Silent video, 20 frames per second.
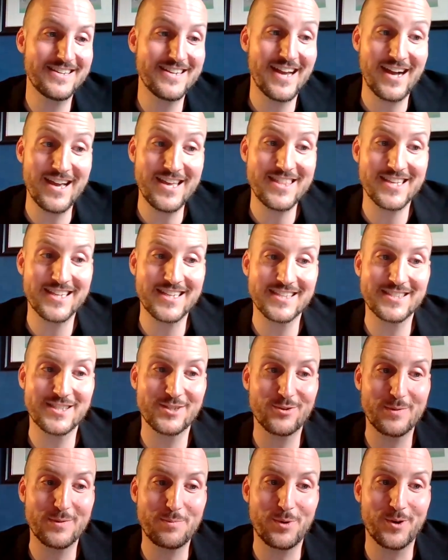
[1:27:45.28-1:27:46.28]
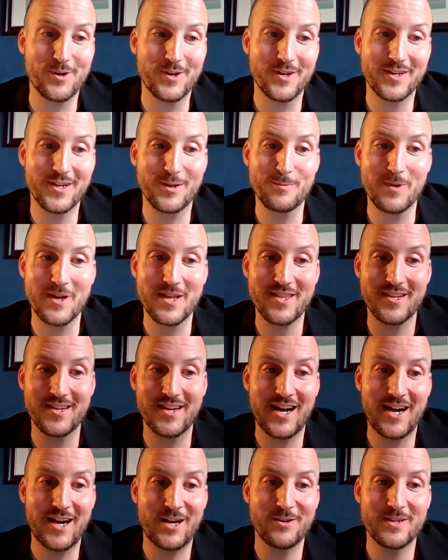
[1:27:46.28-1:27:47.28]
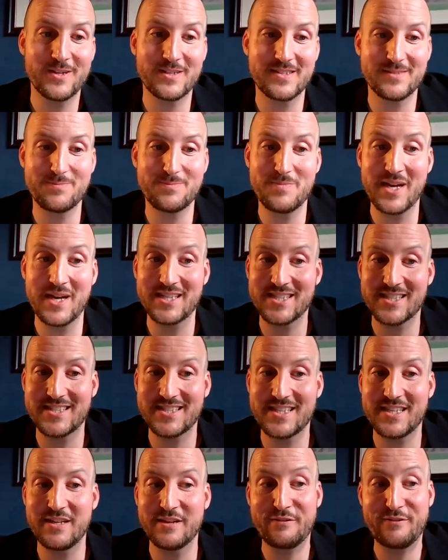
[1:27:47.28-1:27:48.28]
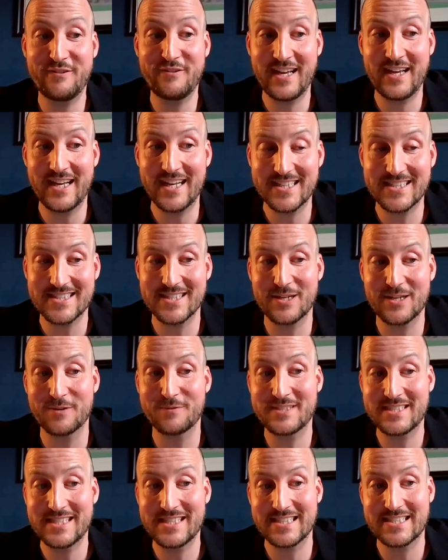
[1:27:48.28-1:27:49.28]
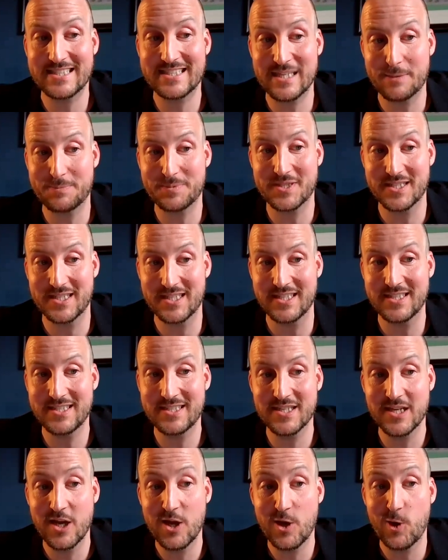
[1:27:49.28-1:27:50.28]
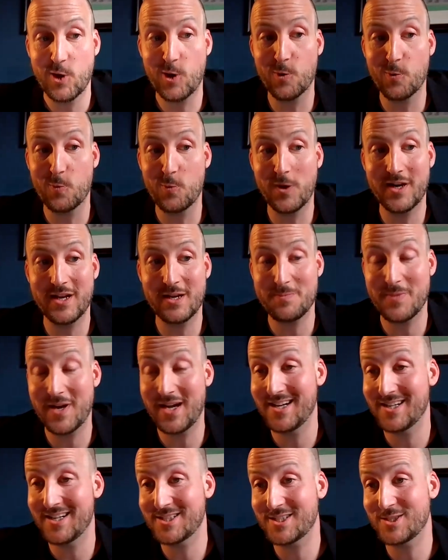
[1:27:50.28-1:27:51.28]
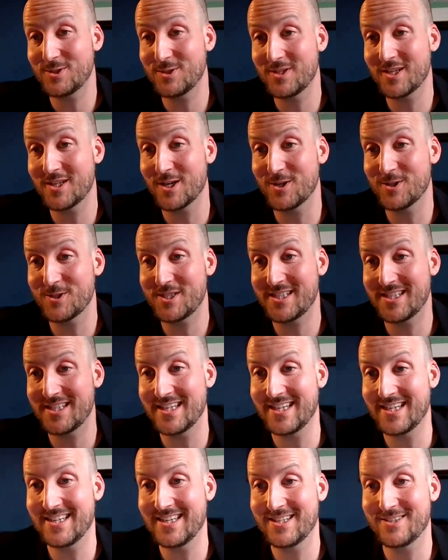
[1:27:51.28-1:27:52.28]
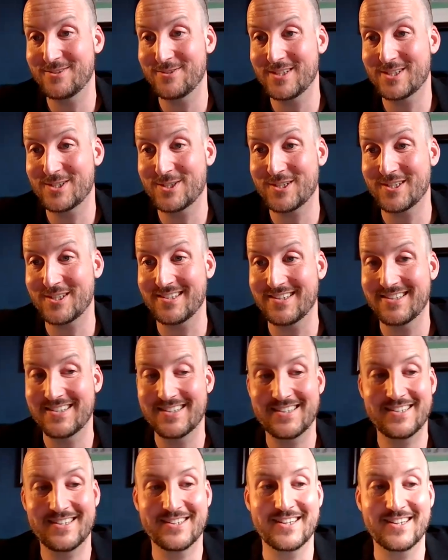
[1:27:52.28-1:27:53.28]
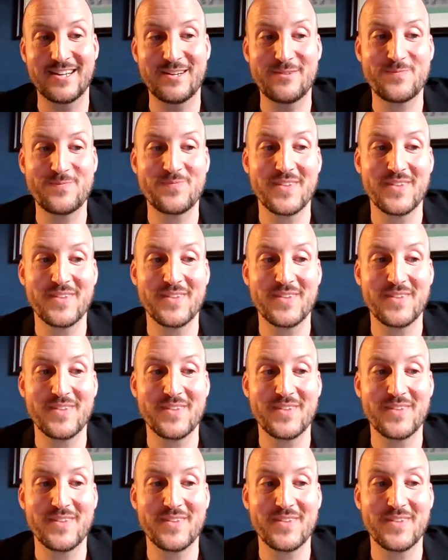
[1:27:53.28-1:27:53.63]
neither does it report on whether and how it measures the effects of said subsidies or what it managed to negotiate in return, okay?